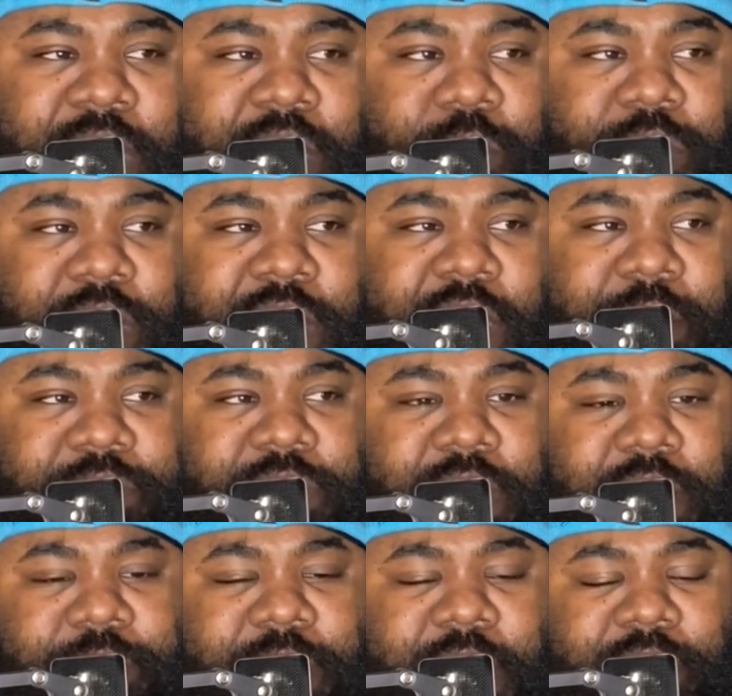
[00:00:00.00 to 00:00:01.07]
And when it comes to
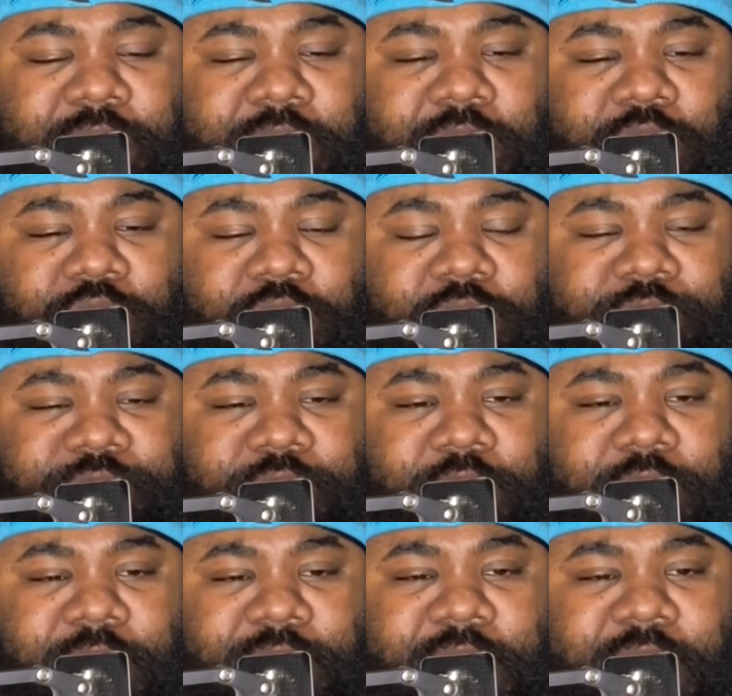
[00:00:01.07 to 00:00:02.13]
him executing on the
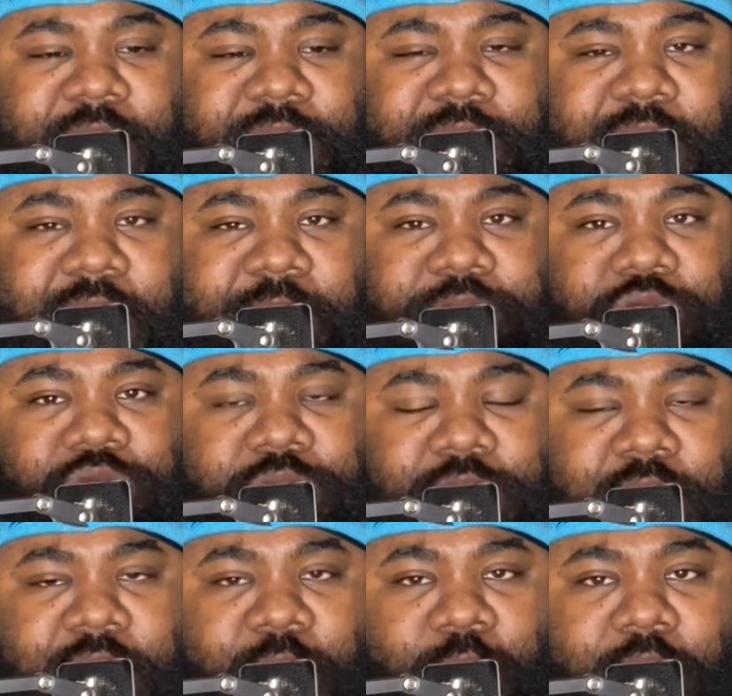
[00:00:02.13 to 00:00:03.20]
field, I think at times you've
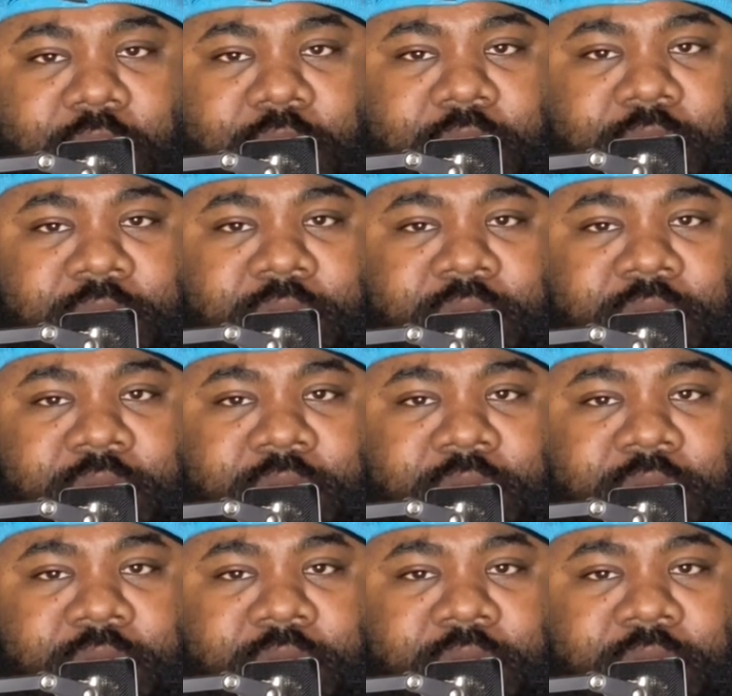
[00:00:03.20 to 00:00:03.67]
seen where